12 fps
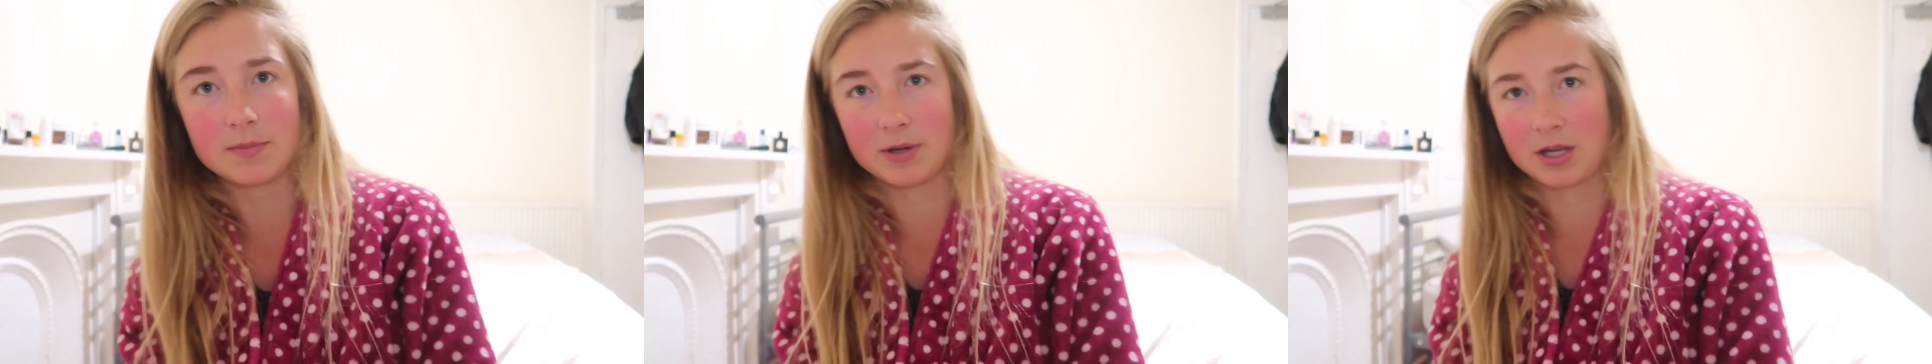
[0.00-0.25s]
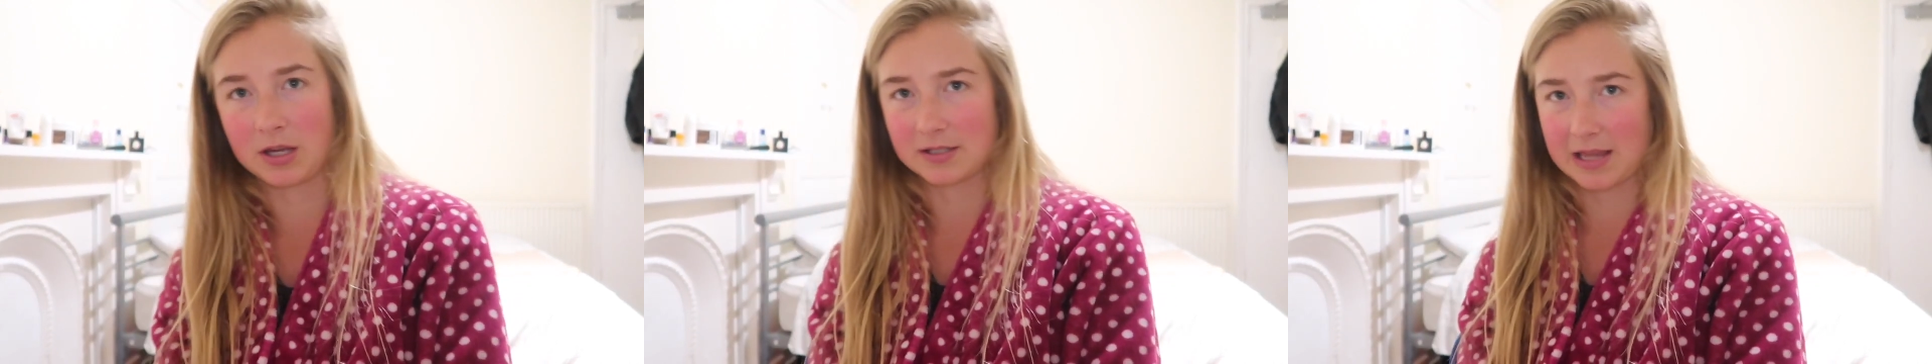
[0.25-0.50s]

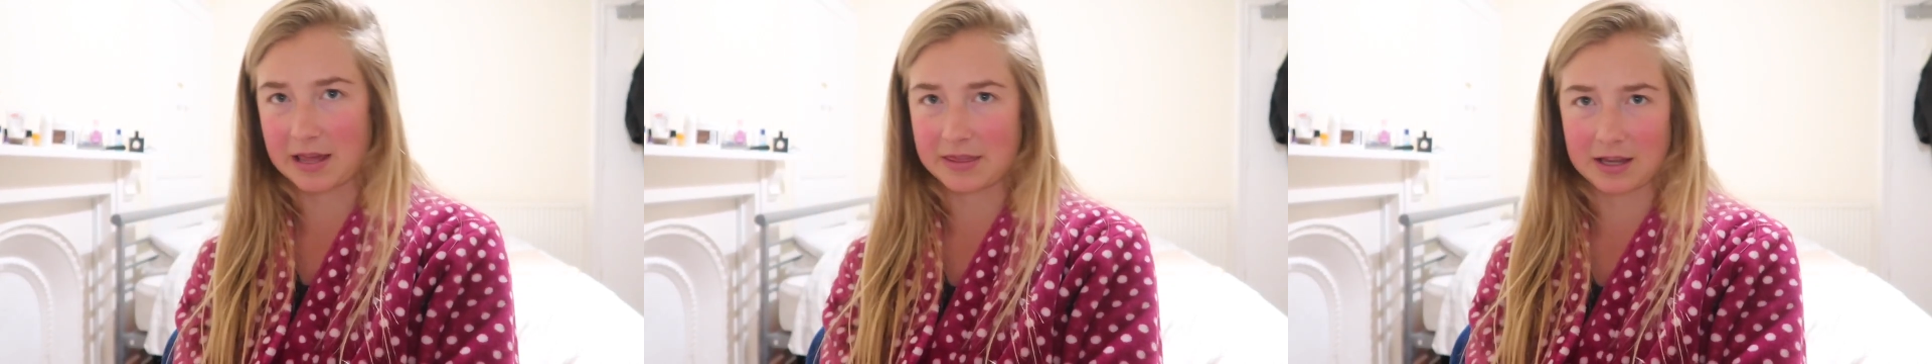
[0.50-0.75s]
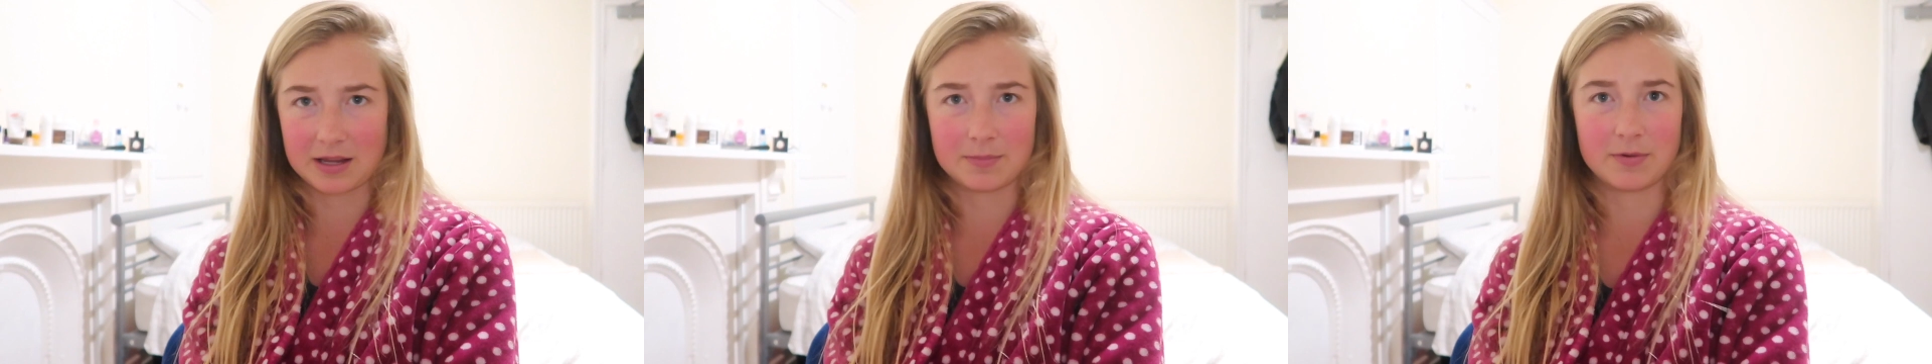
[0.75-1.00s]
because I
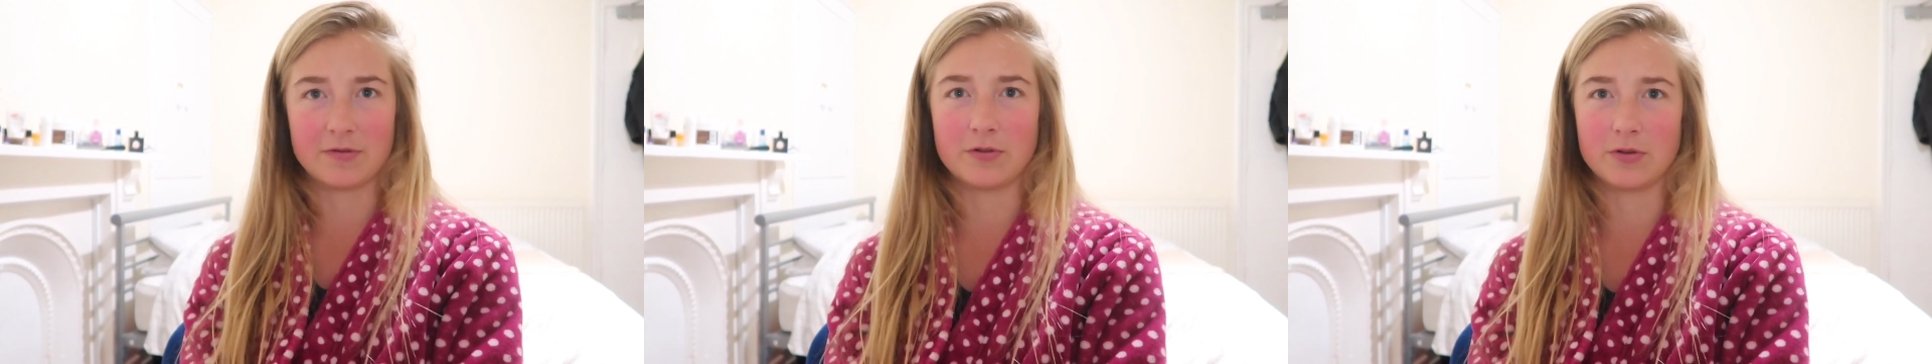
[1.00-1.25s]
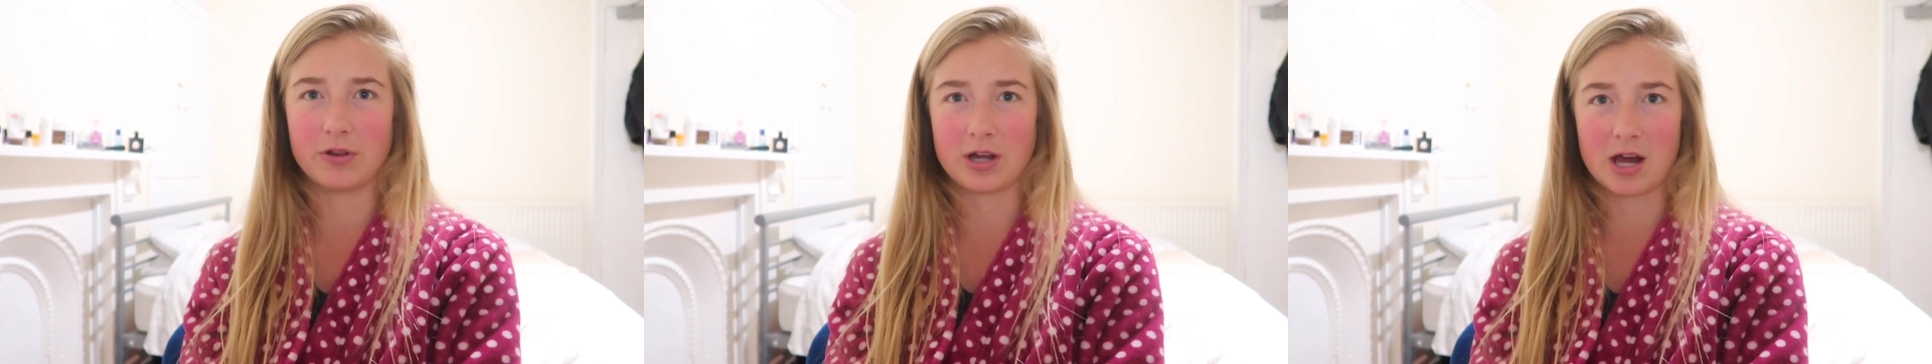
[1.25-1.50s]
think
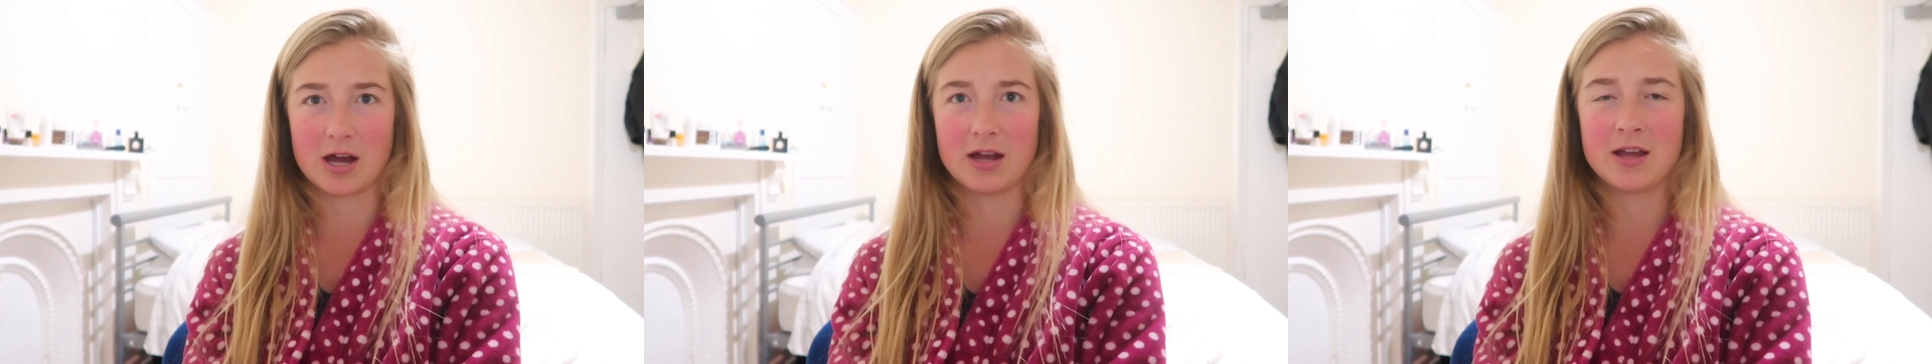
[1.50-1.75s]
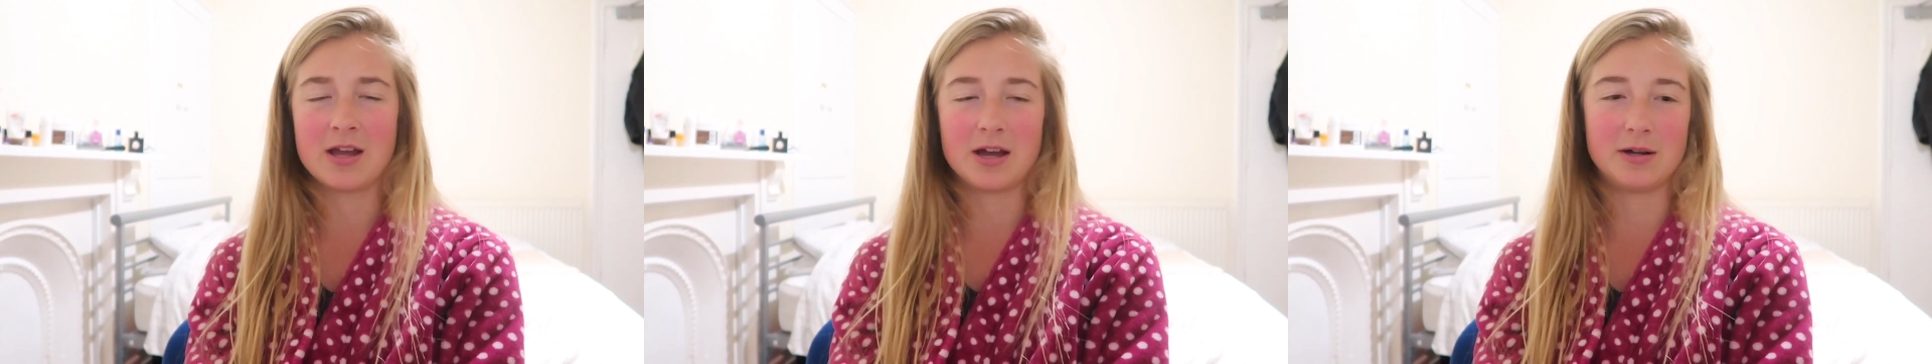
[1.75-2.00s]
before the cut
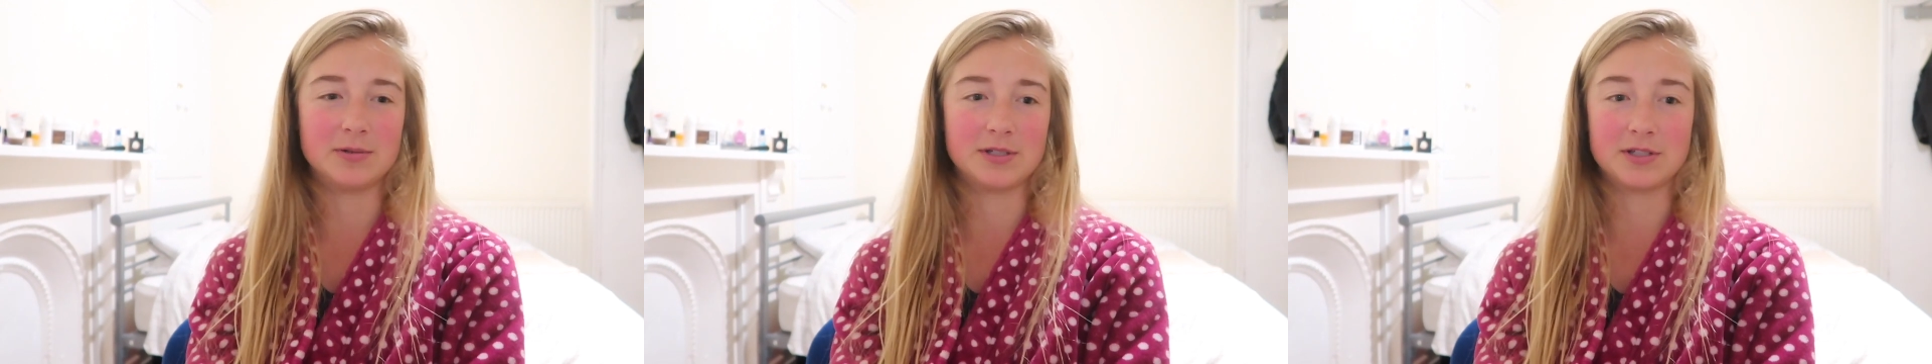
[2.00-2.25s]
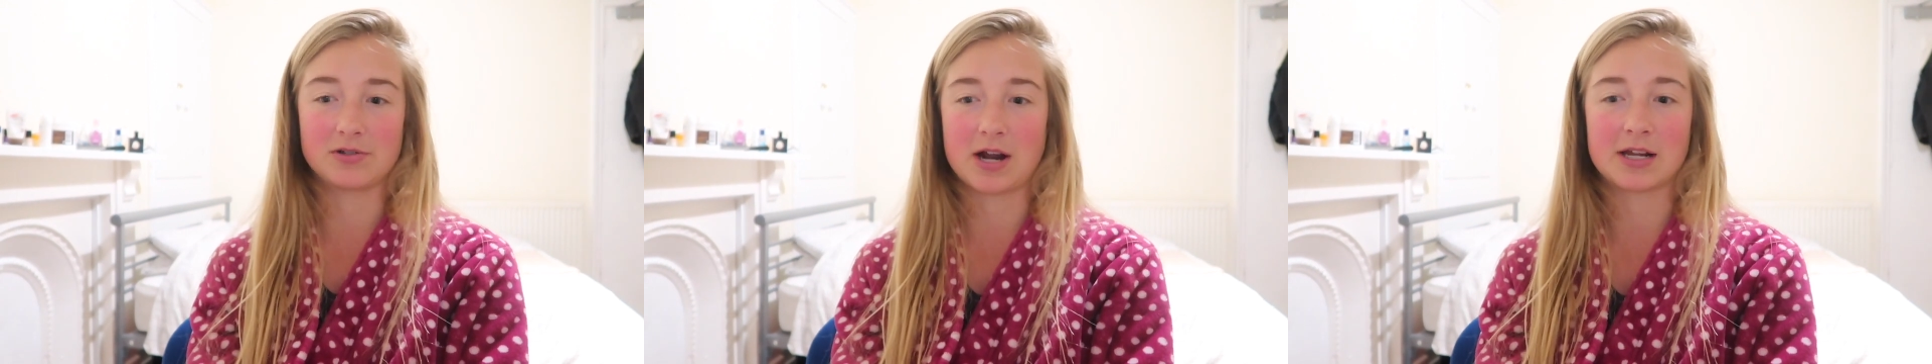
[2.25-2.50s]
I
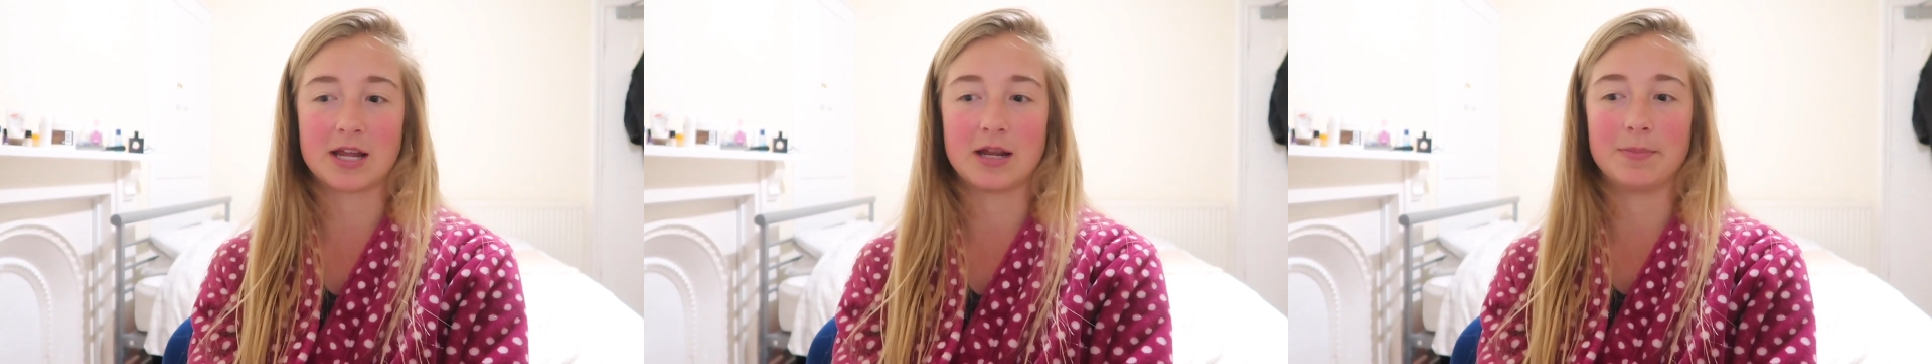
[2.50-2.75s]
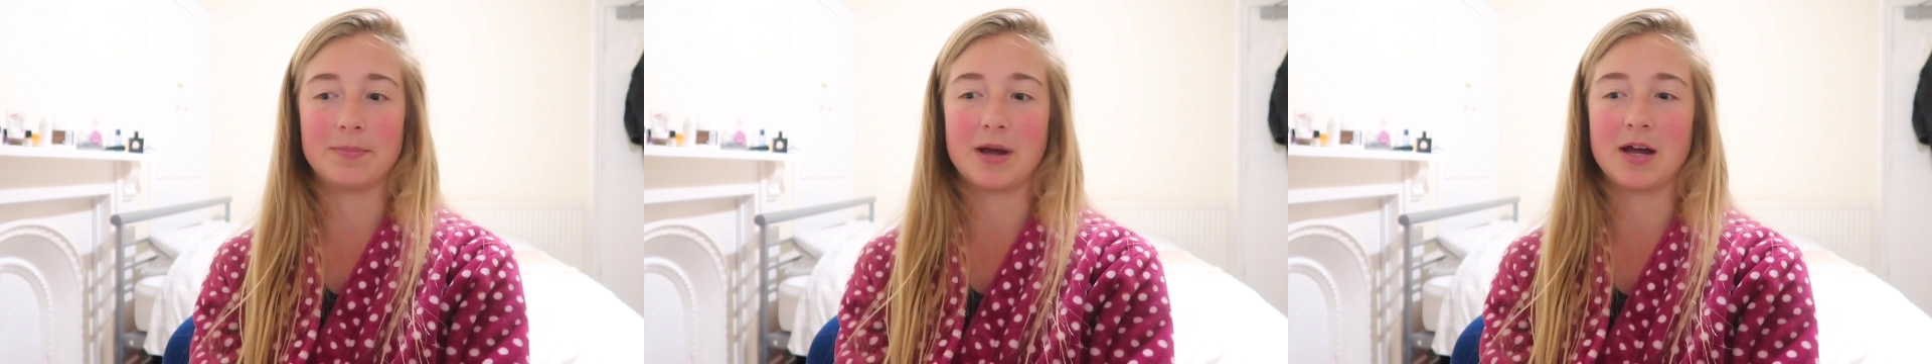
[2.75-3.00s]
wasn't
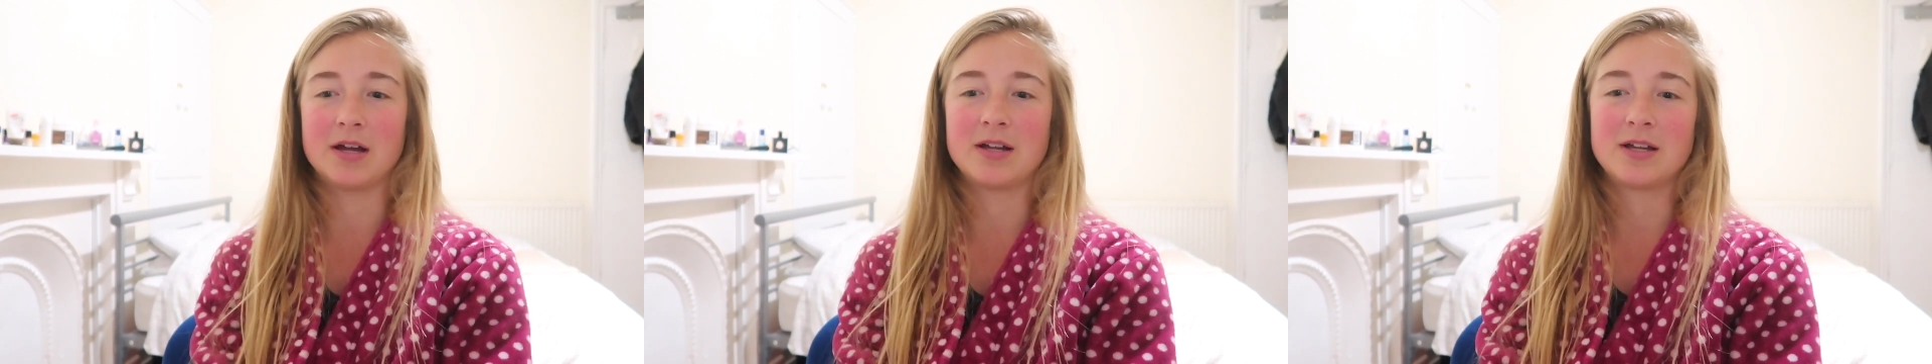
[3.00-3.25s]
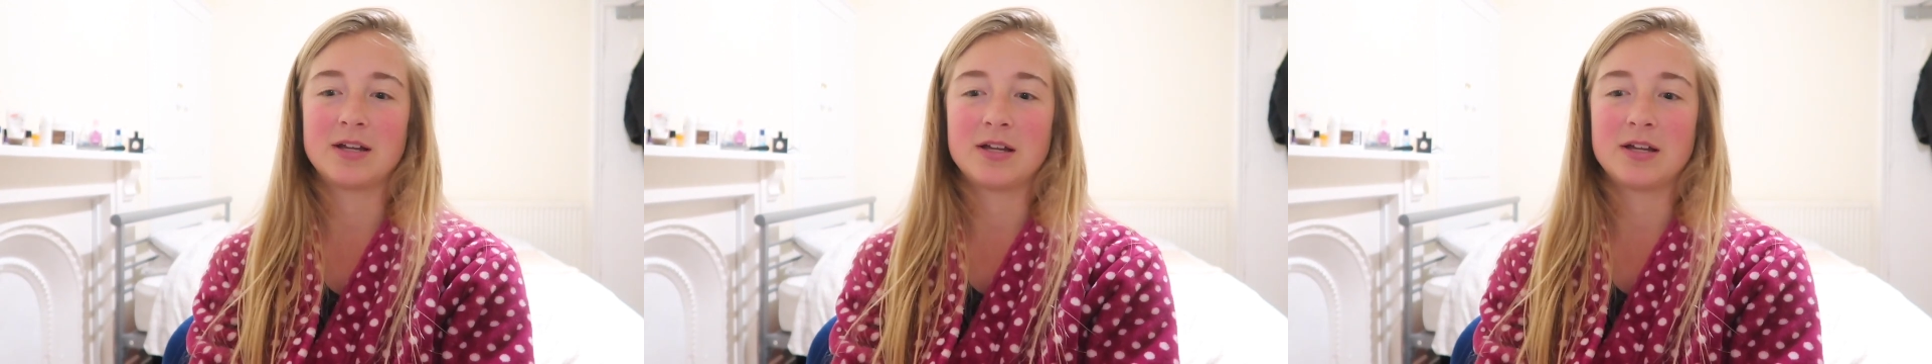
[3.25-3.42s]
tracking, but